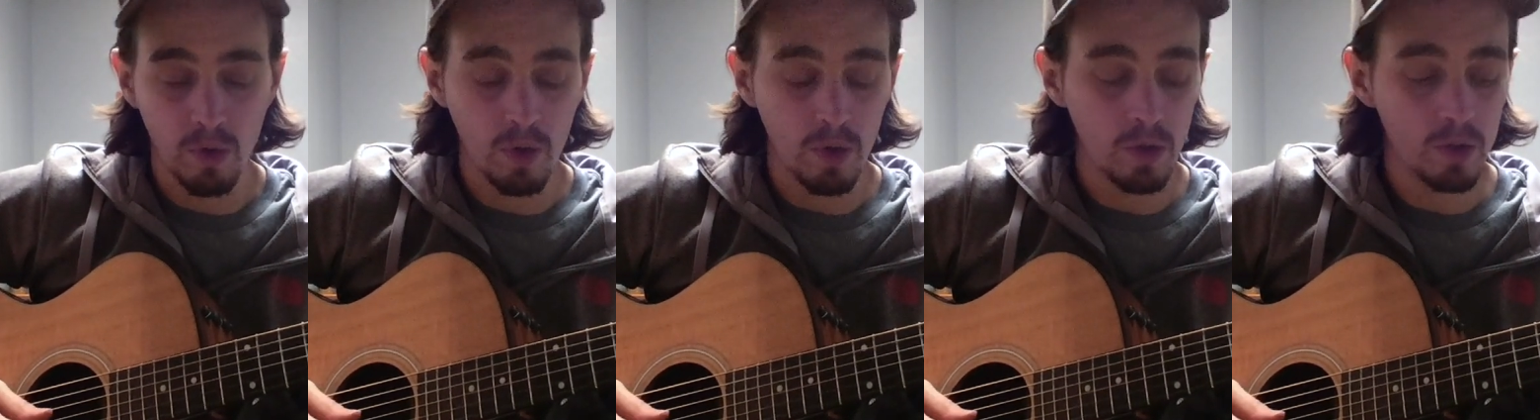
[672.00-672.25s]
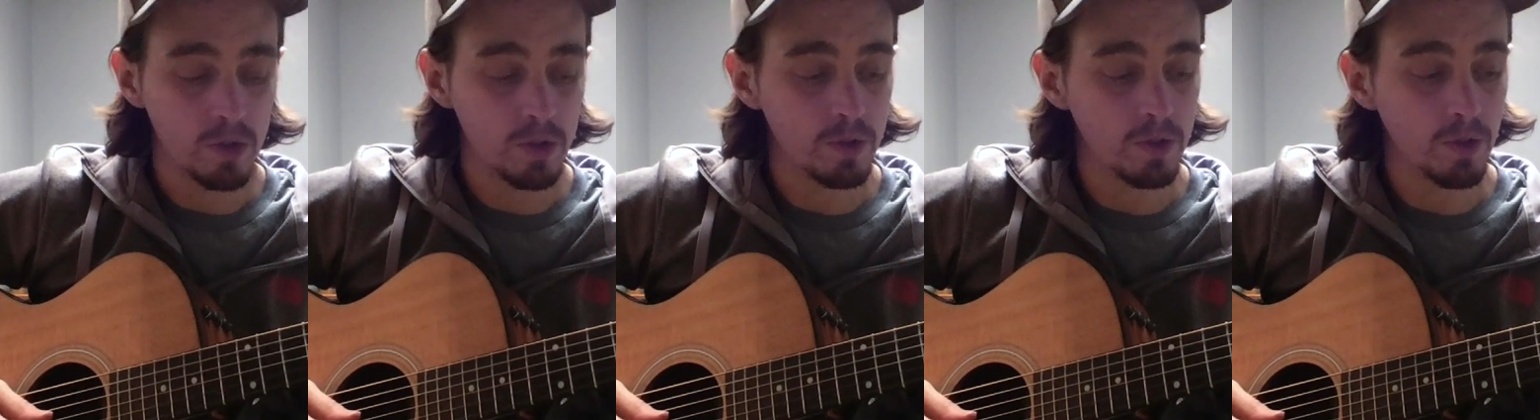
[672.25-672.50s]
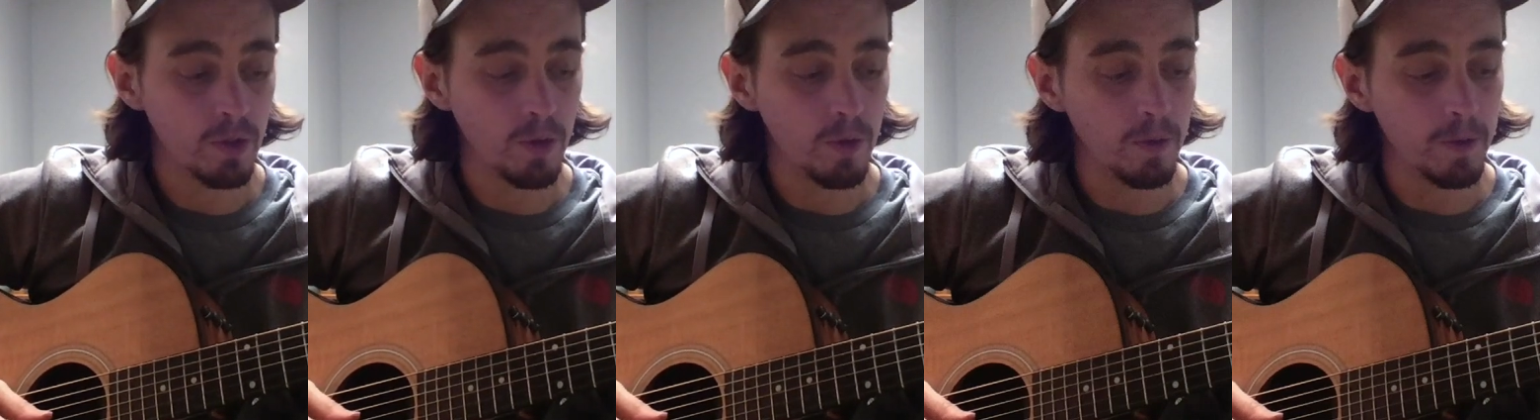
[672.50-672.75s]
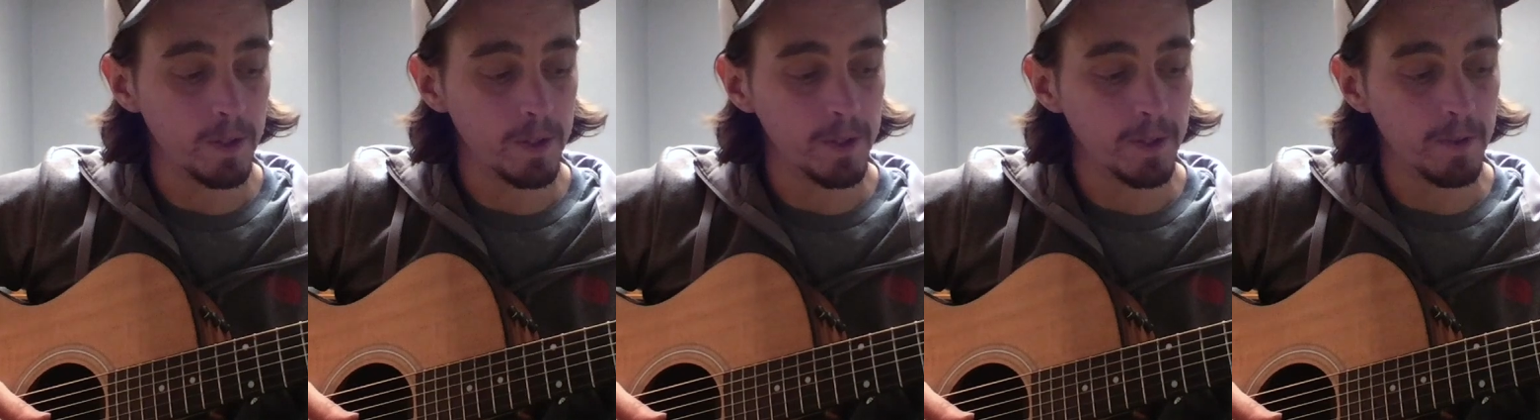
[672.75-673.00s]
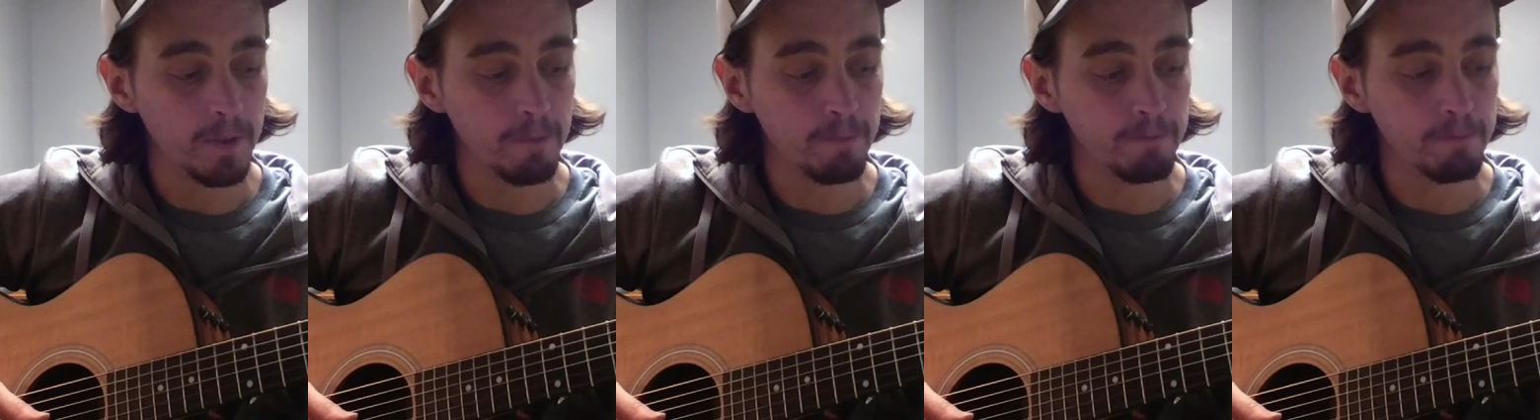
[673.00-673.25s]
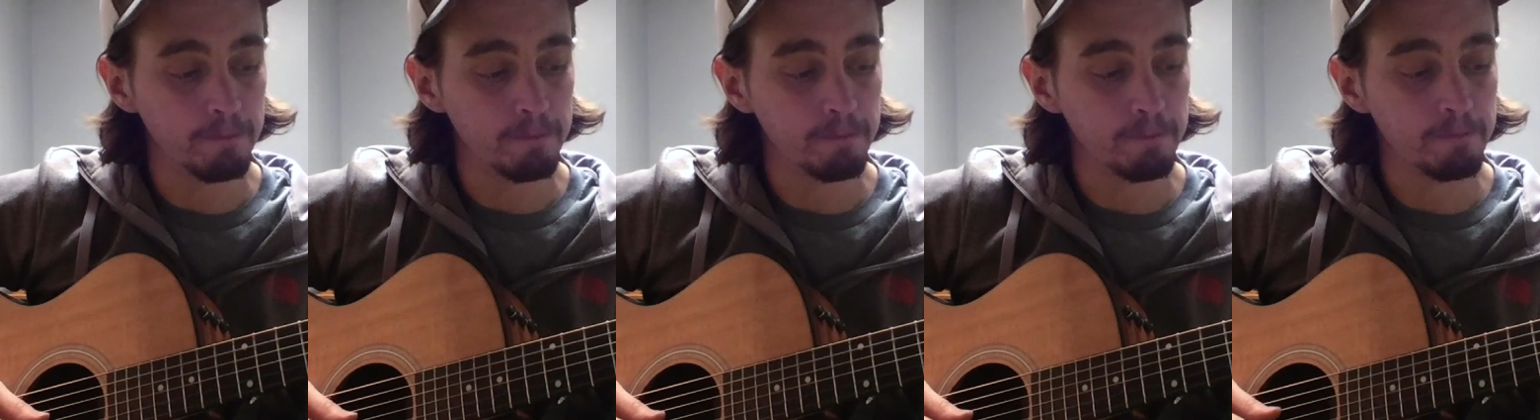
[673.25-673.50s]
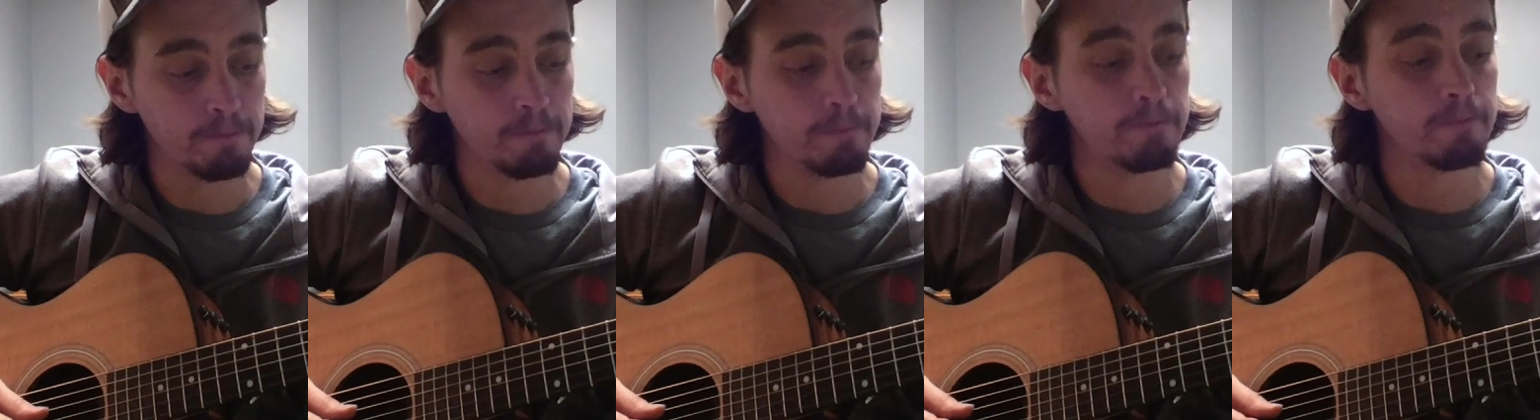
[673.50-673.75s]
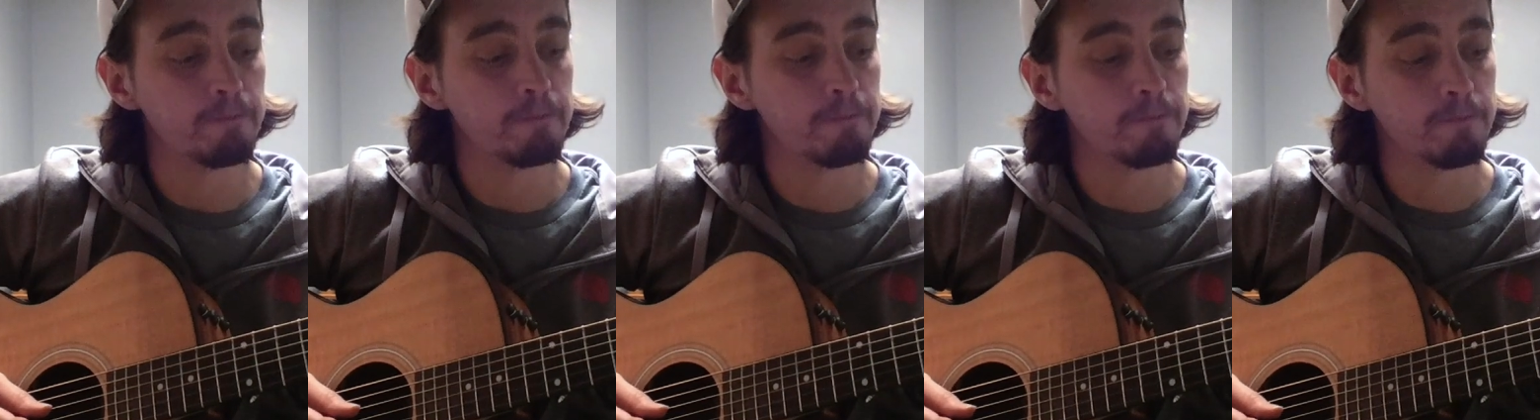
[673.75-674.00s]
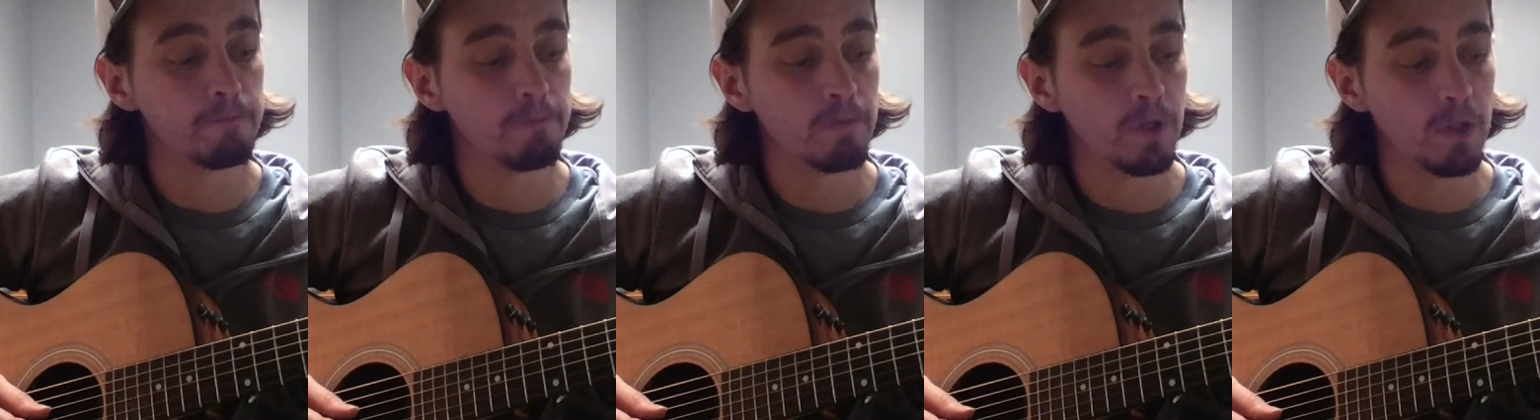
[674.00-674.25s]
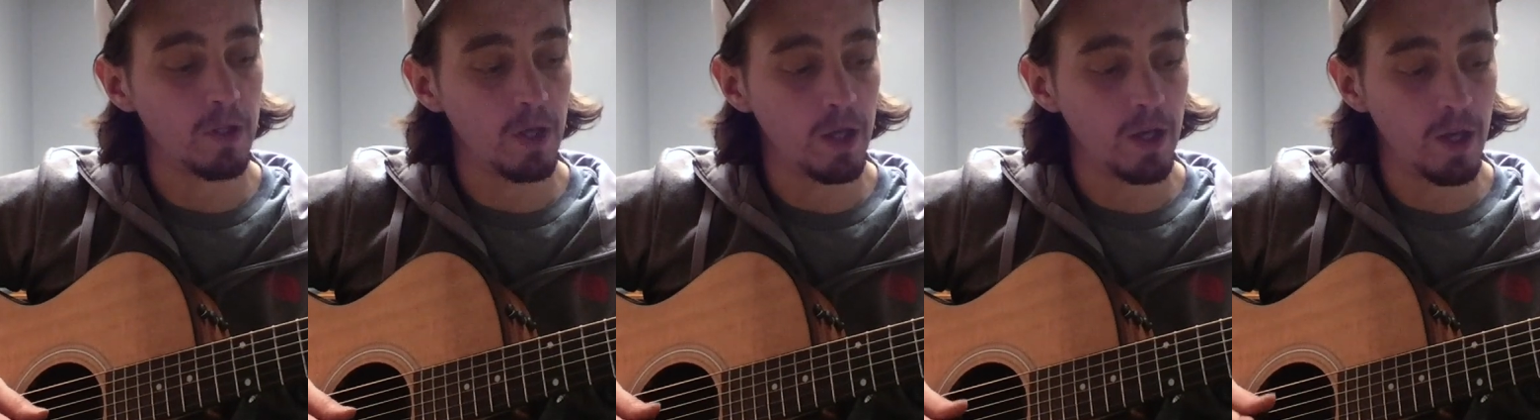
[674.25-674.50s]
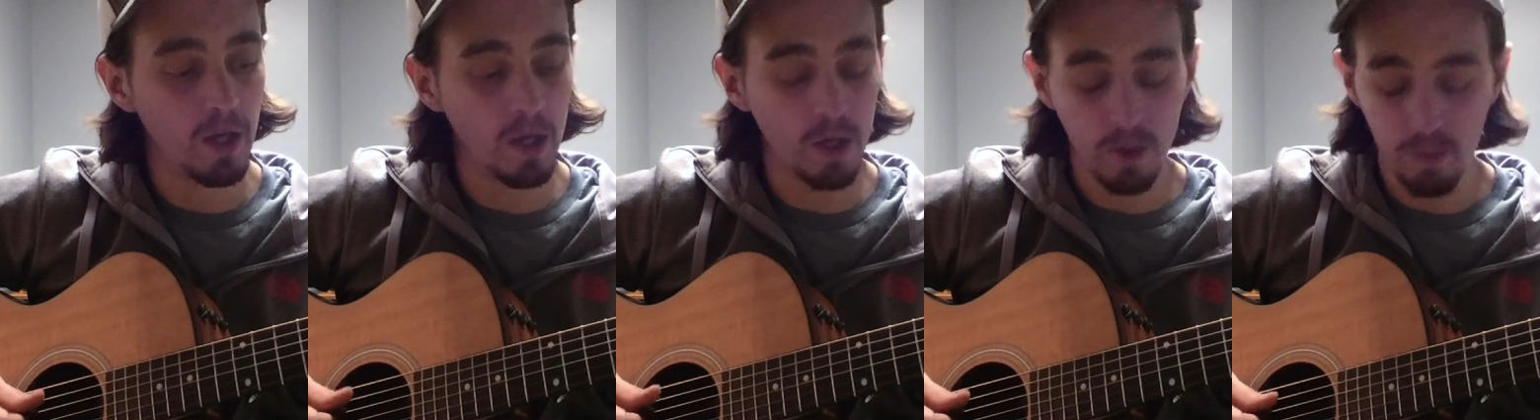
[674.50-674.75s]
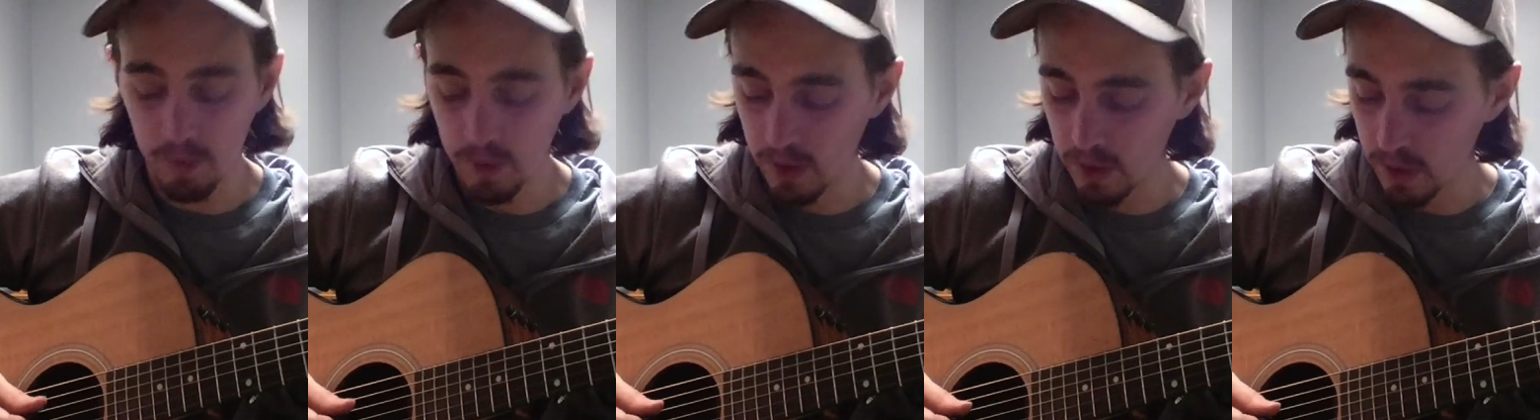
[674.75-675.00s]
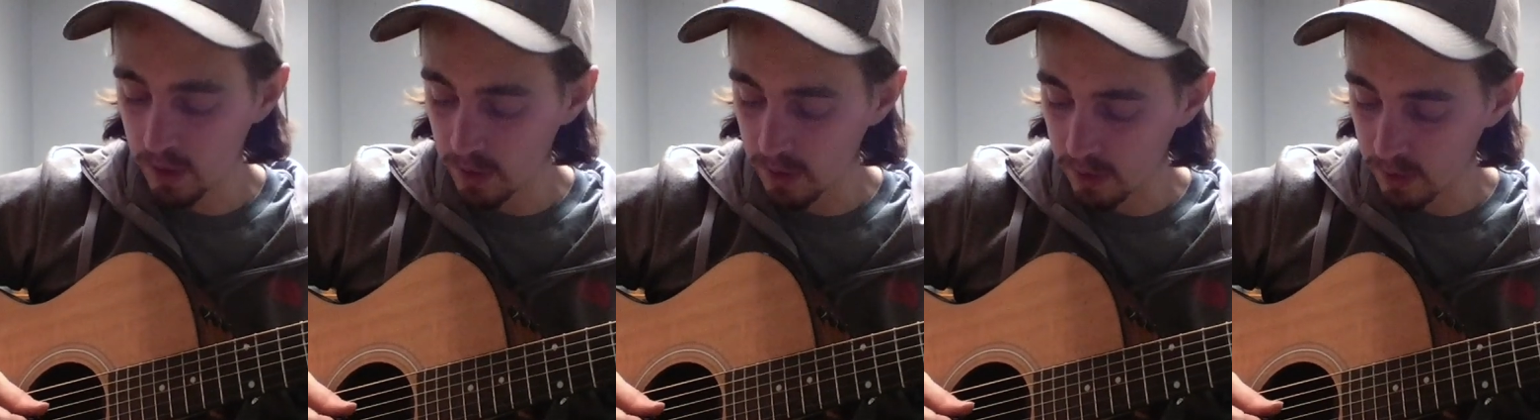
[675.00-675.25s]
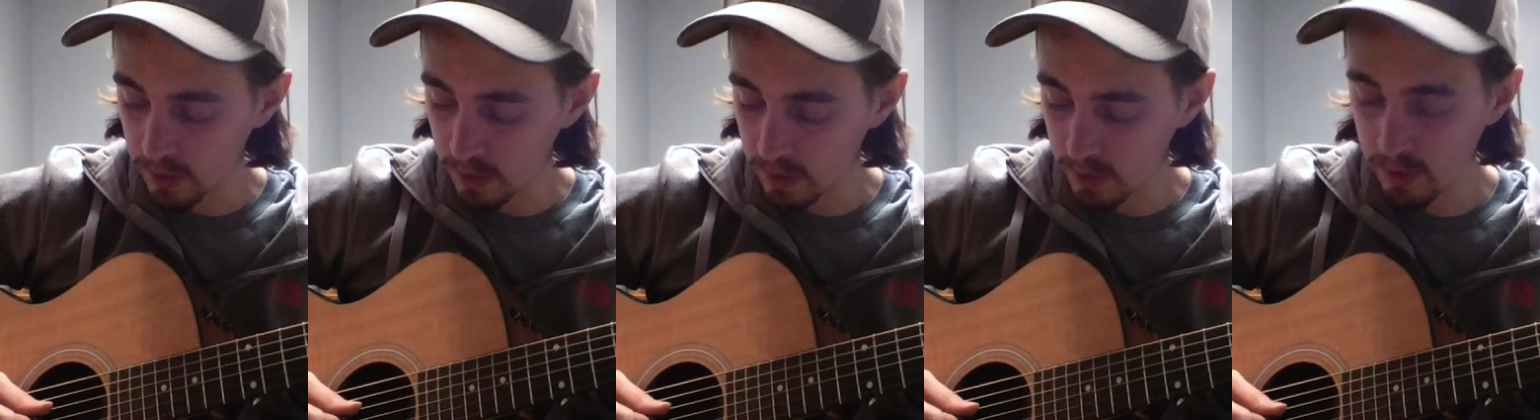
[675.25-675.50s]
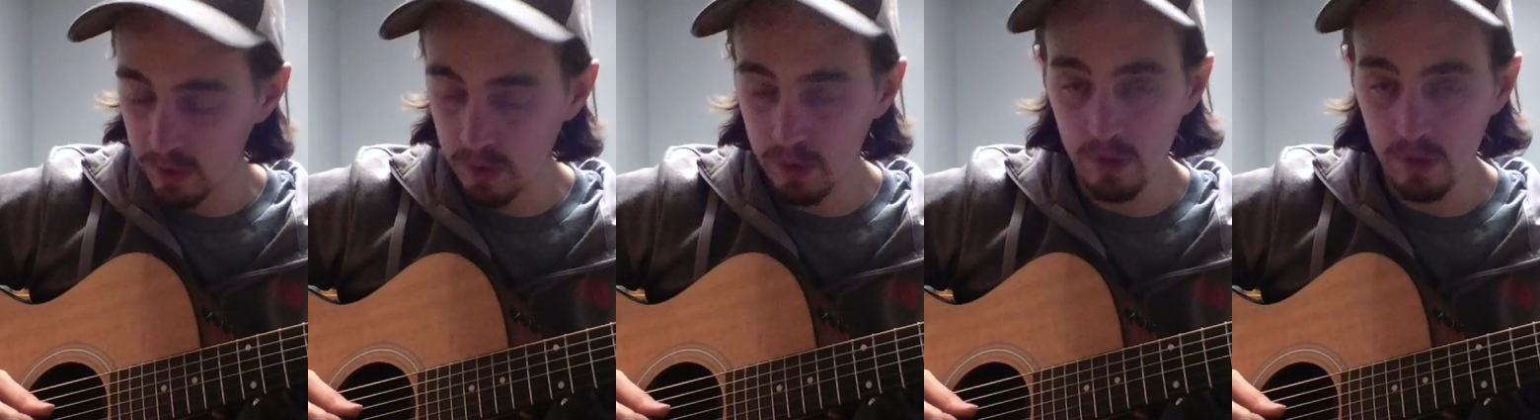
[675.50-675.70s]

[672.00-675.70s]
So that end bit is